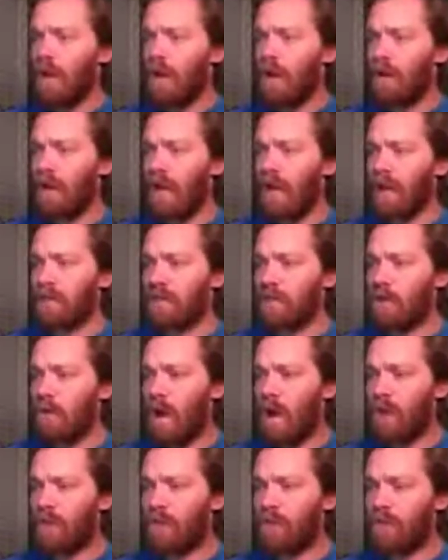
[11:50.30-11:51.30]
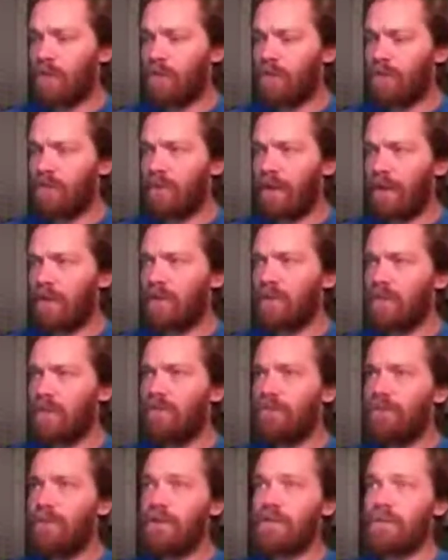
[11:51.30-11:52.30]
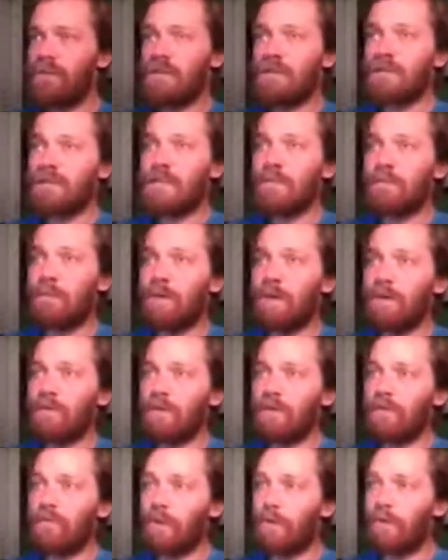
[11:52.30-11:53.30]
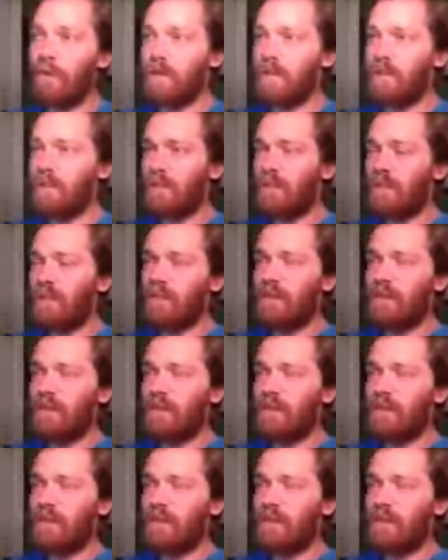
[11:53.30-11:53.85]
Okay, so other fairly new feature is this build configurations thing.